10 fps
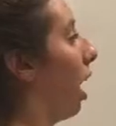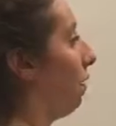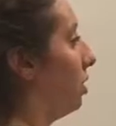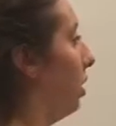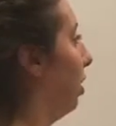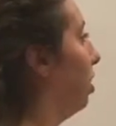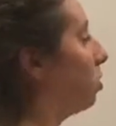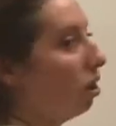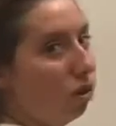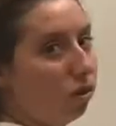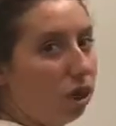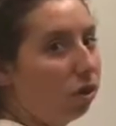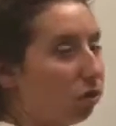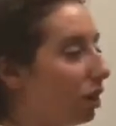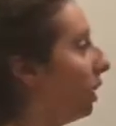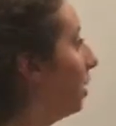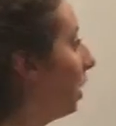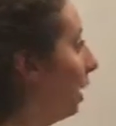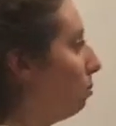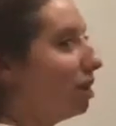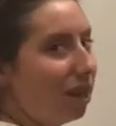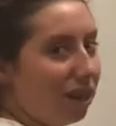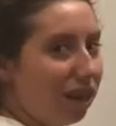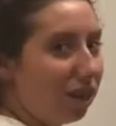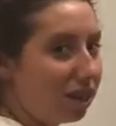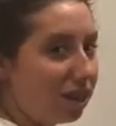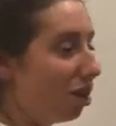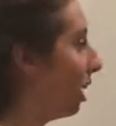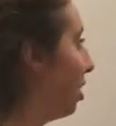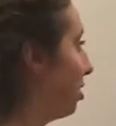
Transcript: have a t in it, so you don't really need to keep the t in there because it's not that